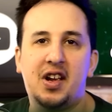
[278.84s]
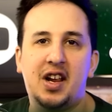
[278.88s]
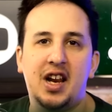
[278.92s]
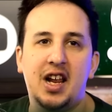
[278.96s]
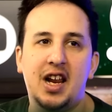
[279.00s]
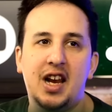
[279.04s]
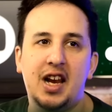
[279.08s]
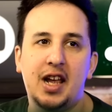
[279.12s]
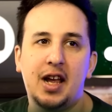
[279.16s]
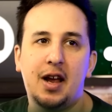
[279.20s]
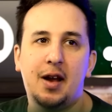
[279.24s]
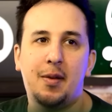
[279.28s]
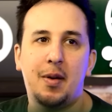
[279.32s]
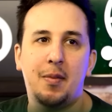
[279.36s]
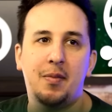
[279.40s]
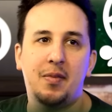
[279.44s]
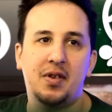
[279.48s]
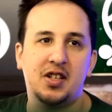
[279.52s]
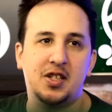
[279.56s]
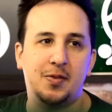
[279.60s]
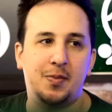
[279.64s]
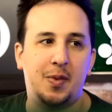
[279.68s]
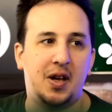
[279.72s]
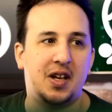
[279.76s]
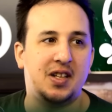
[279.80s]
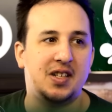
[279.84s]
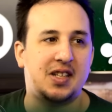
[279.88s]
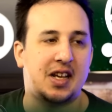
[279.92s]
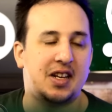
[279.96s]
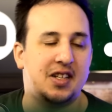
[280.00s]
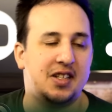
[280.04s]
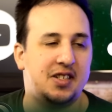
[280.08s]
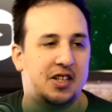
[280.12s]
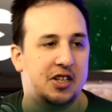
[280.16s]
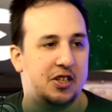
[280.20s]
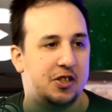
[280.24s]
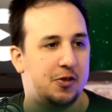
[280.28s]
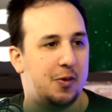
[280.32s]
clearly. I remember Spurs had a
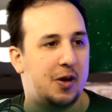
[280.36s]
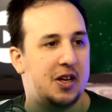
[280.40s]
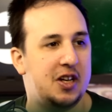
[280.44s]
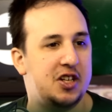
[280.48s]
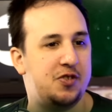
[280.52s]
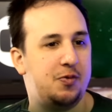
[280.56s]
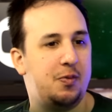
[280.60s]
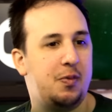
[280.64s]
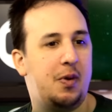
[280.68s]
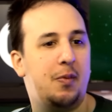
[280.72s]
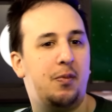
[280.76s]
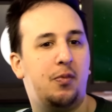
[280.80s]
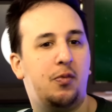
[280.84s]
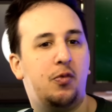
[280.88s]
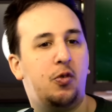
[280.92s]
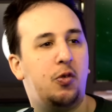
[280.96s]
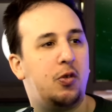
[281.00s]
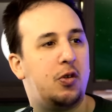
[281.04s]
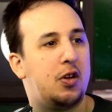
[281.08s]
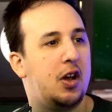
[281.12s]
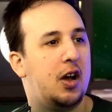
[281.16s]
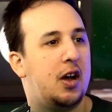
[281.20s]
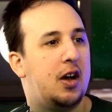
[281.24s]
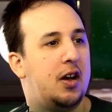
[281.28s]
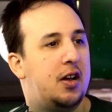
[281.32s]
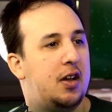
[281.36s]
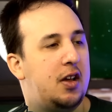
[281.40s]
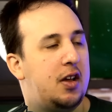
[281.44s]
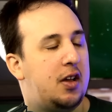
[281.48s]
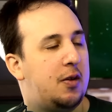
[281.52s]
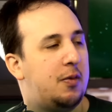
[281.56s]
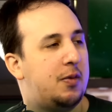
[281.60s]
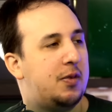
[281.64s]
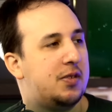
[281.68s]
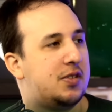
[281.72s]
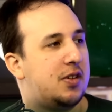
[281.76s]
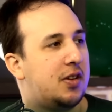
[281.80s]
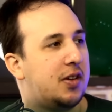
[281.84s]
situation when Walker
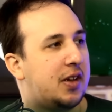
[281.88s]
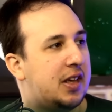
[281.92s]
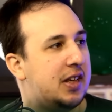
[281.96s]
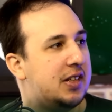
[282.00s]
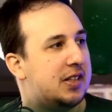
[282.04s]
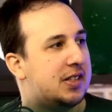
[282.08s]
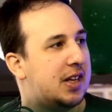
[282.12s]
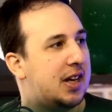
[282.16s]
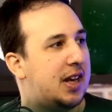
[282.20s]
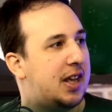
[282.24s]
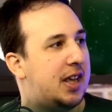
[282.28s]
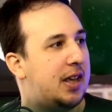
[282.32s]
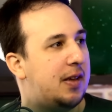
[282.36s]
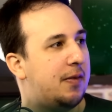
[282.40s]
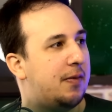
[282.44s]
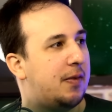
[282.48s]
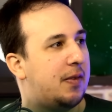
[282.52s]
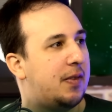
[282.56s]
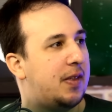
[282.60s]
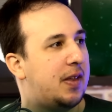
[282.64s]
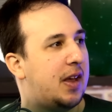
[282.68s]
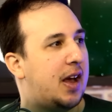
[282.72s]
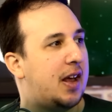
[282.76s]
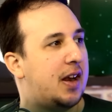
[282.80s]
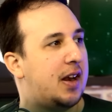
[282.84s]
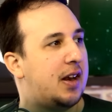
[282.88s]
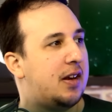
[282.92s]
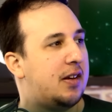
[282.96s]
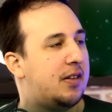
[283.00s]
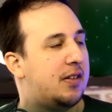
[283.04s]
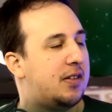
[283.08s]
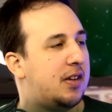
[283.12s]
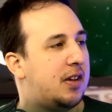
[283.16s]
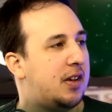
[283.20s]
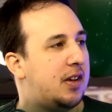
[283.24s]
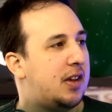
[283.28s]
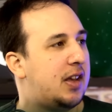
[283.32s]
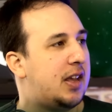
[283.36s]
was looking to leave at the end,